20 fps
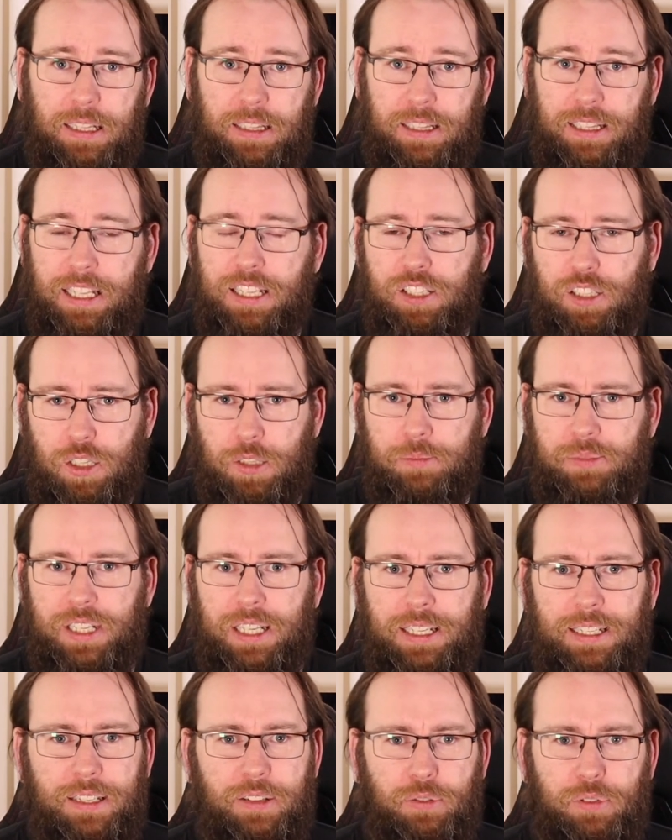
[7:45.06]
this comes
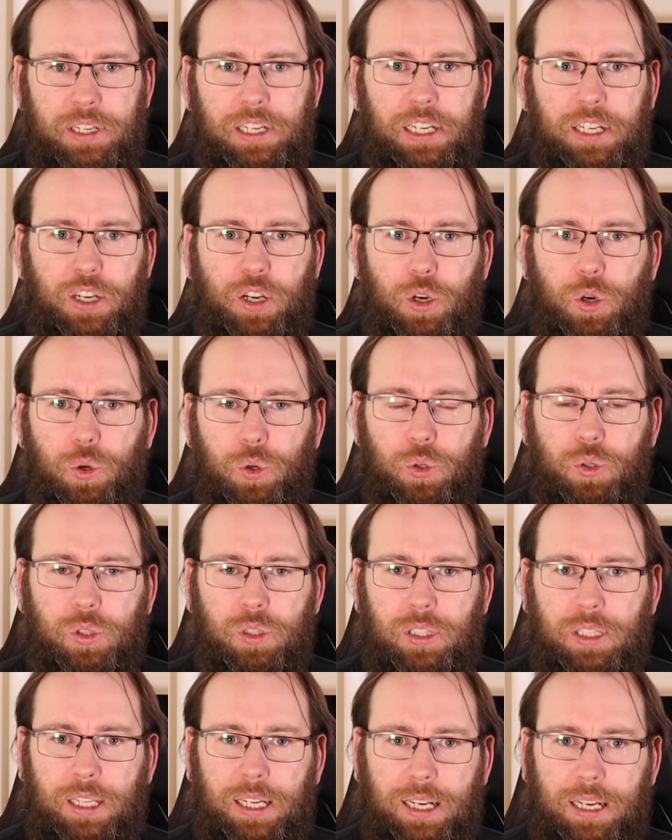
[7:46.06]
in the really
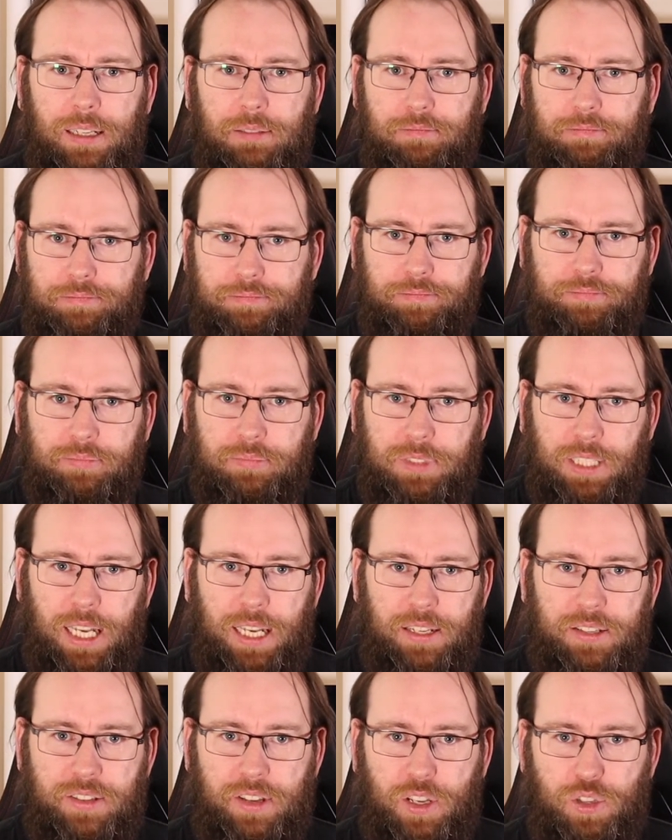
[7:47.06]
cool
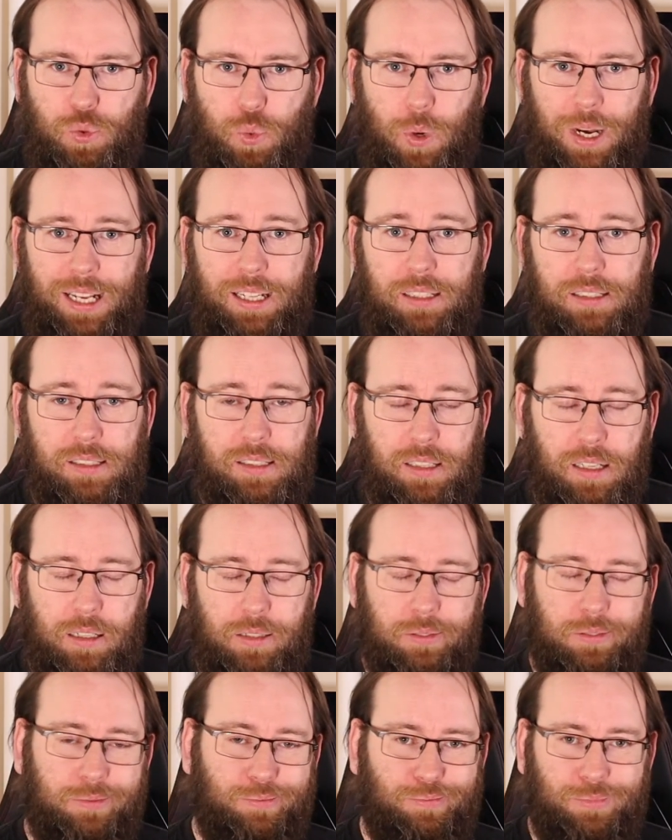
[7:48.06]
case as well.
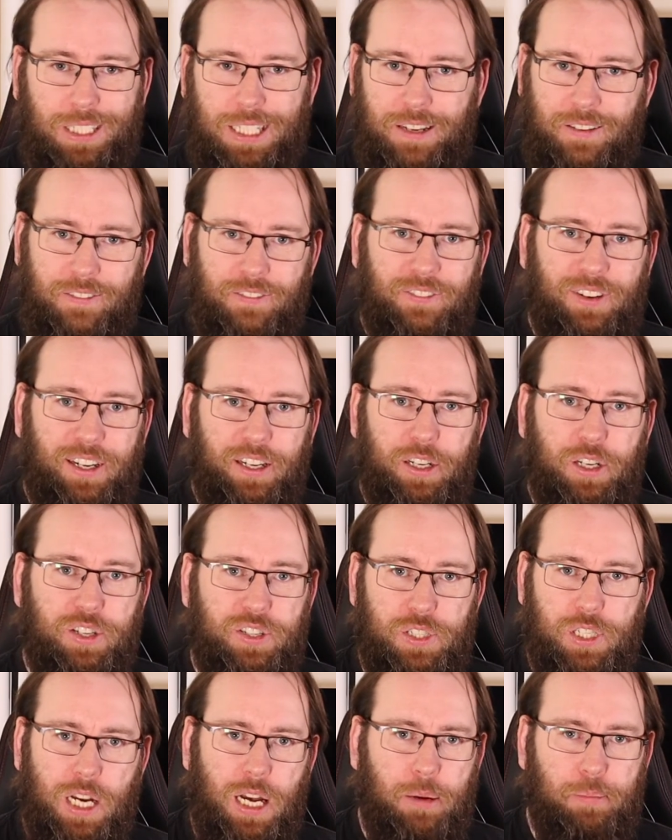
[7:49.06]
So very good
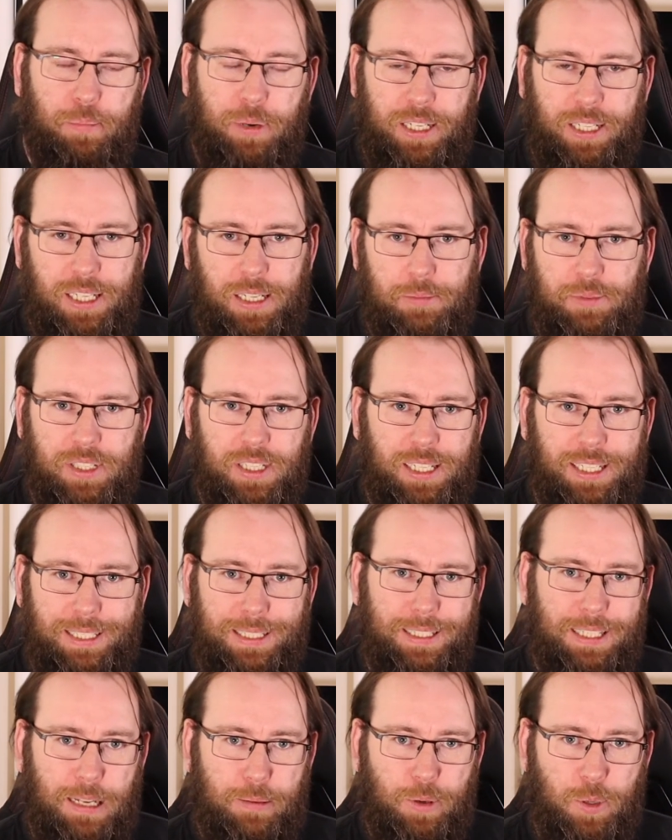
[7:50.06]
job by Gibson in
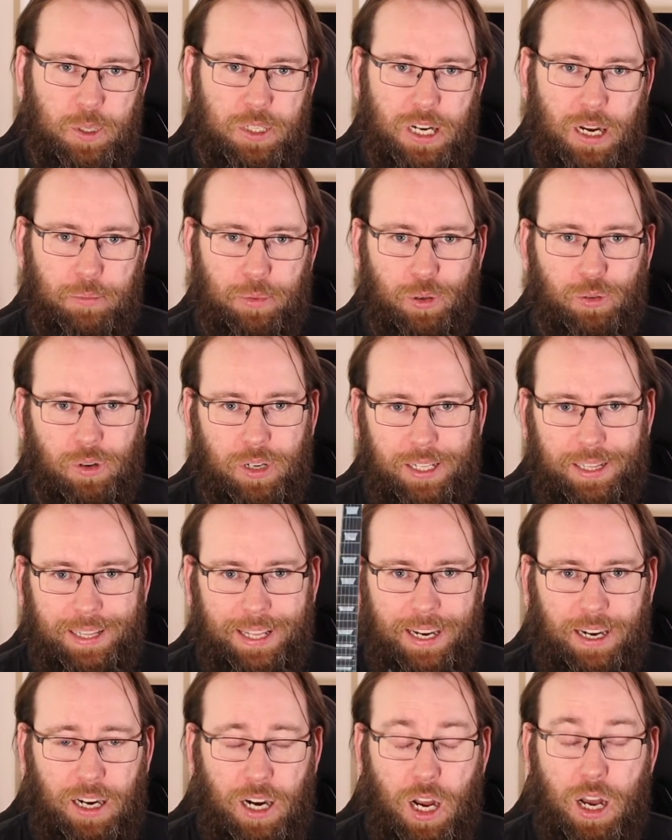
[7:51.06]
the demo shop right
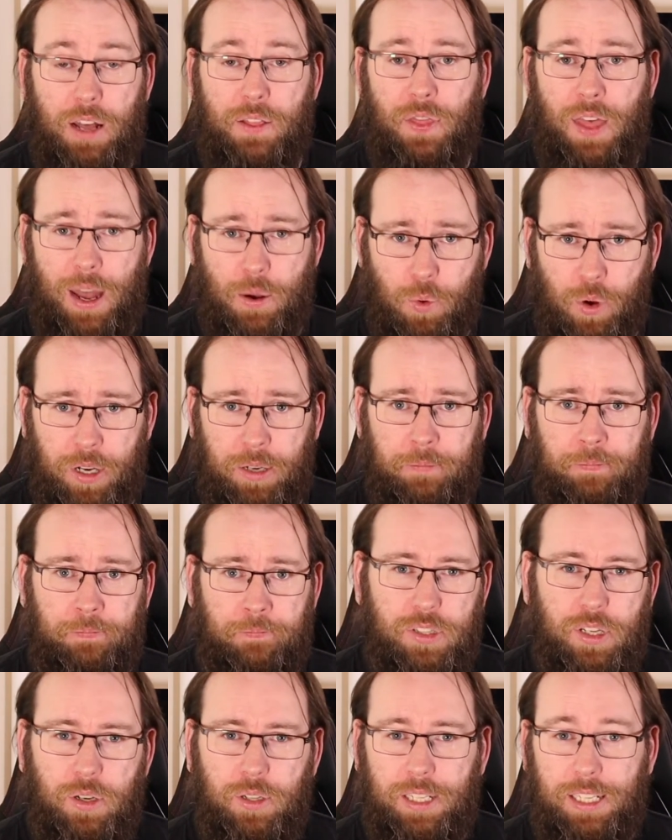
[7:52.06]
there on that one.
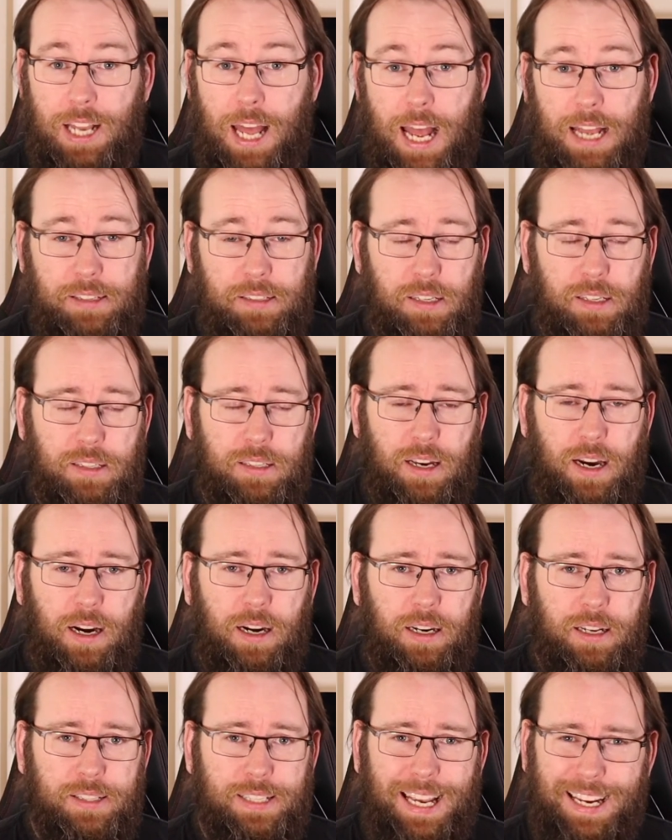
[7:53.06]
So the last guitar
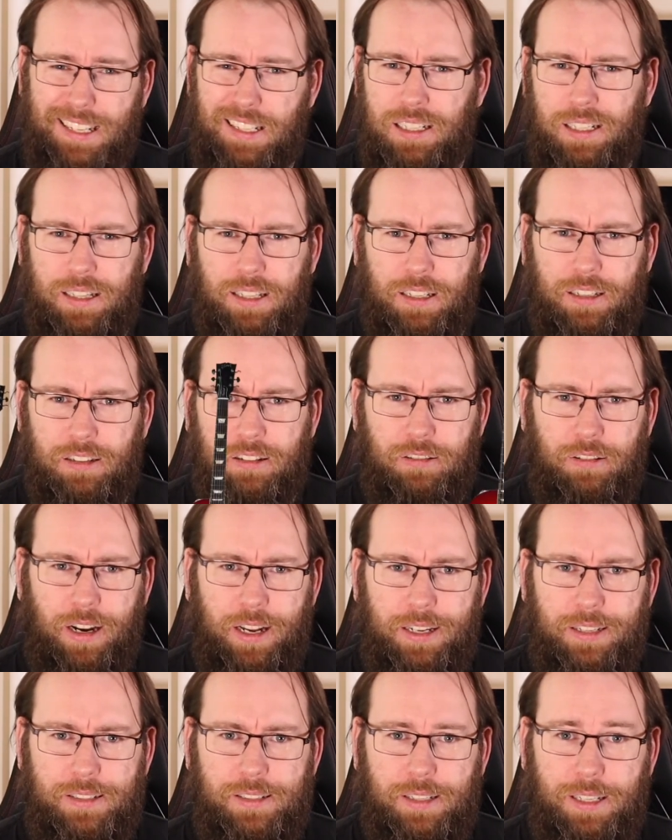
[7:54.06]
is actually the
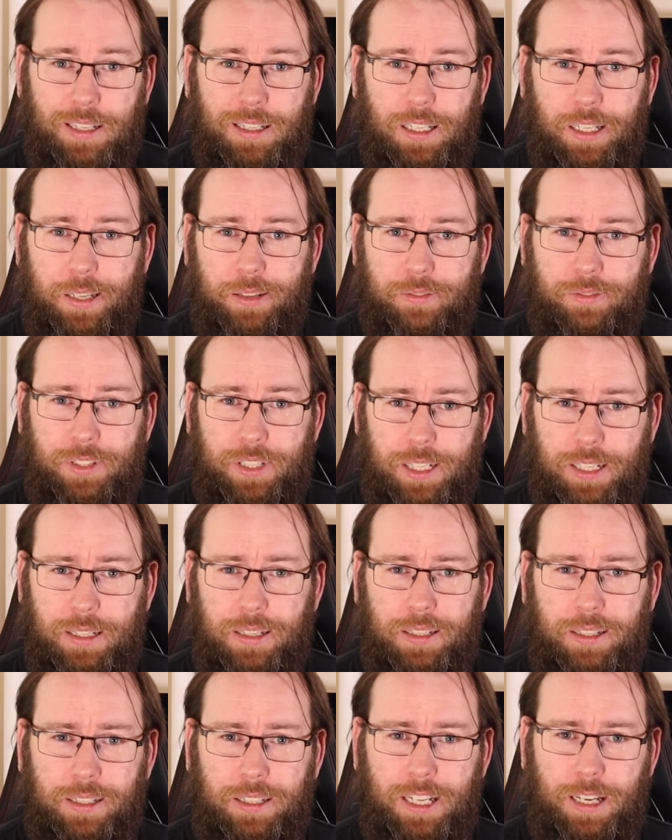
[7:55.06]
greatest deal I've seen
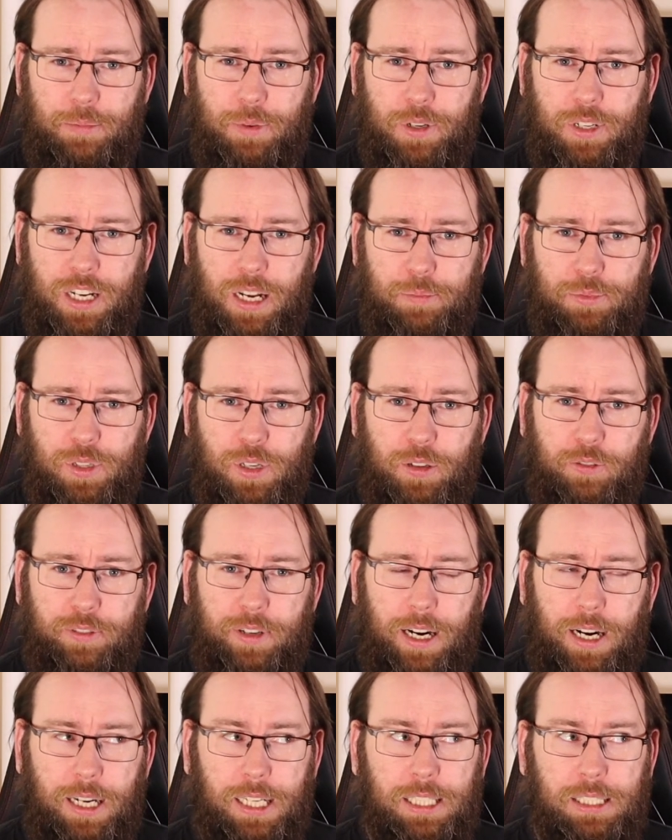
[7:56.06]
on the demo shop so
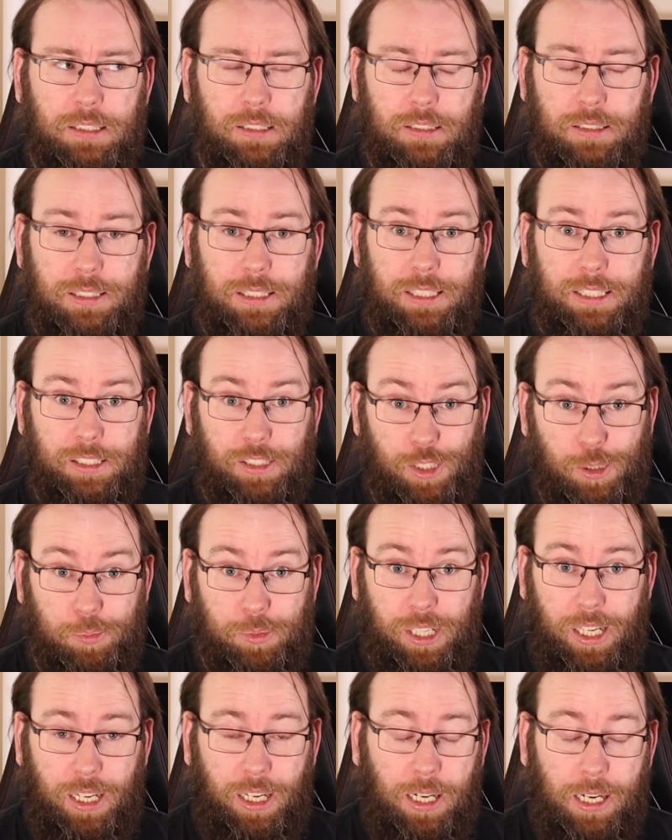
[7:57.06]
far, at least up
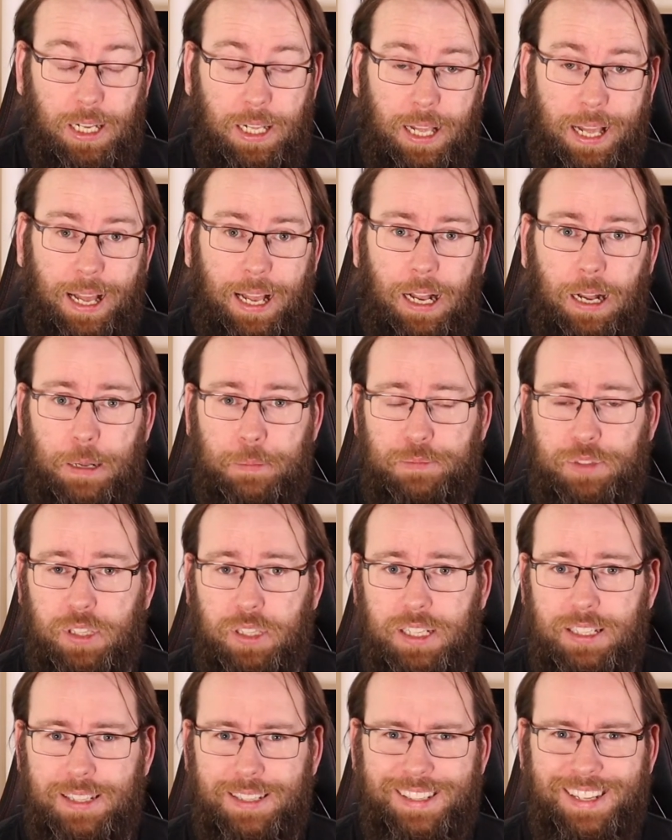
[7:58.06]
there. So
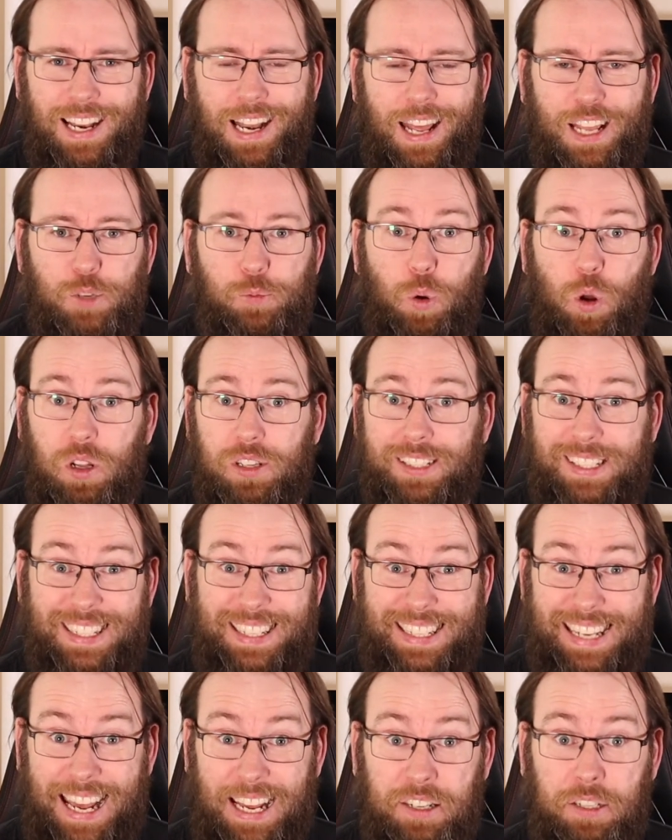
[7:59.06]
this is a Les Paul
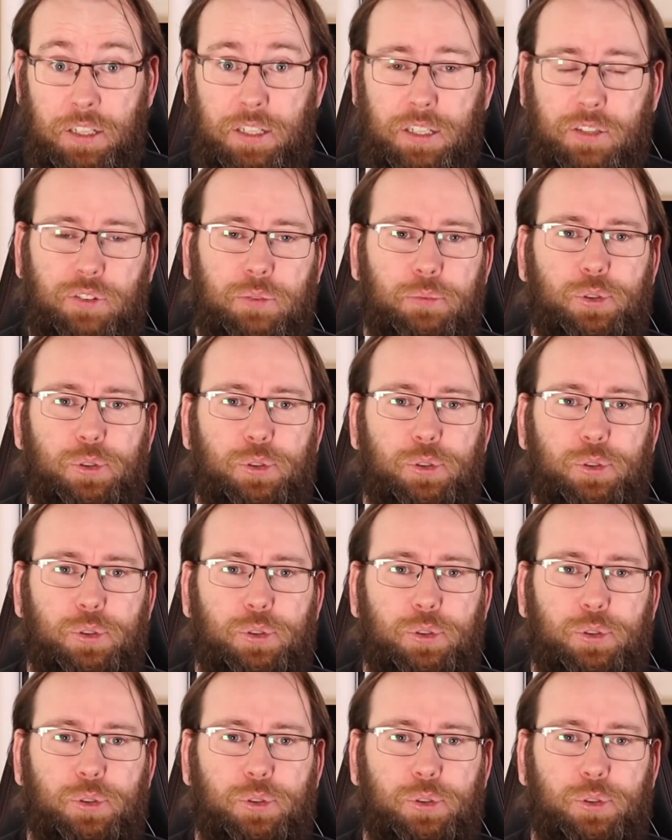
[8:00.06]
Standard from